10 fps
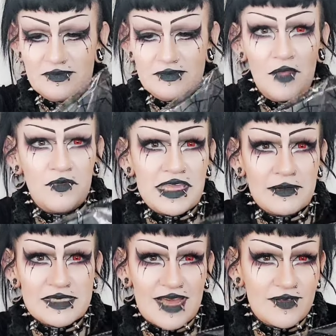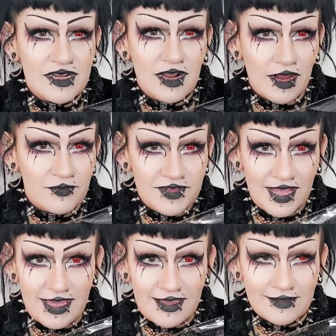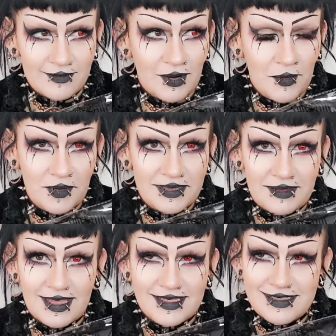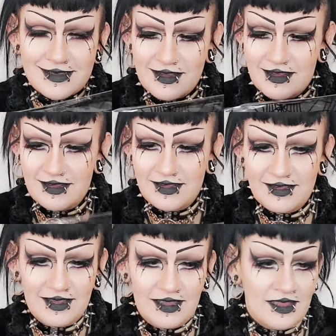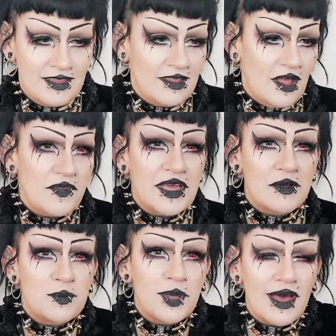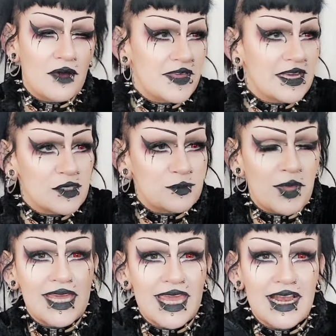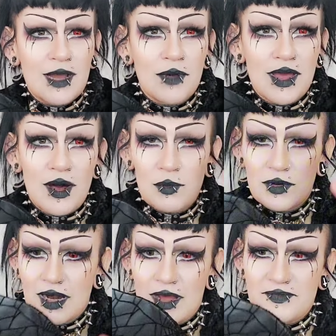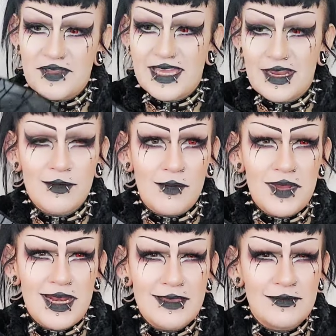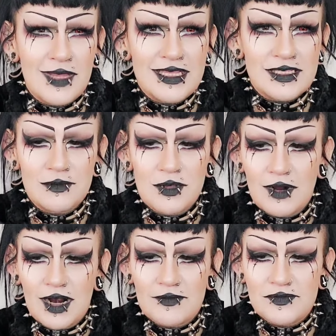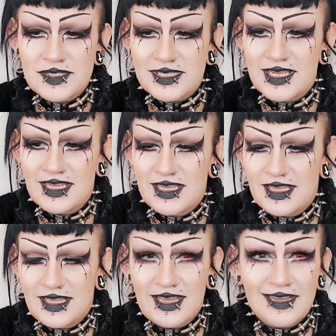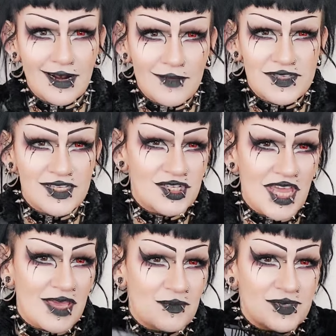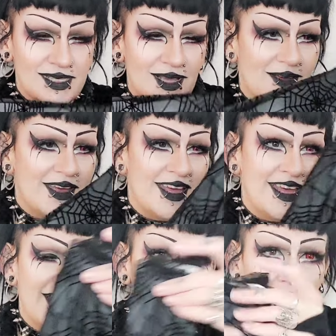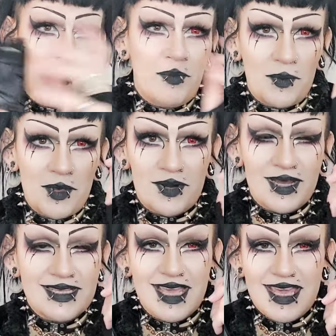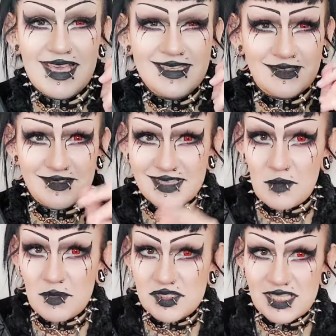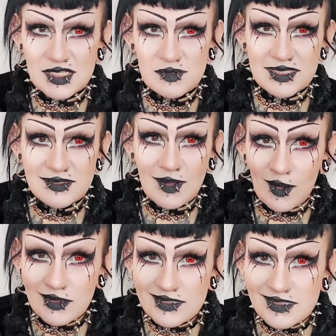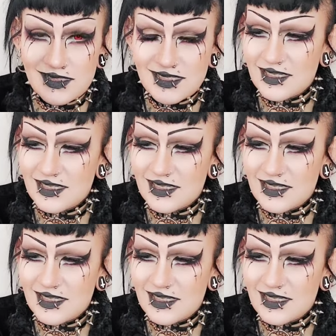I think I was having a glove day when I ordered this. I think I was picking up my old glove thinking, I really need some new gloves. And gloves are cheap, so I'll pop the price here so you can see how much these ones cost.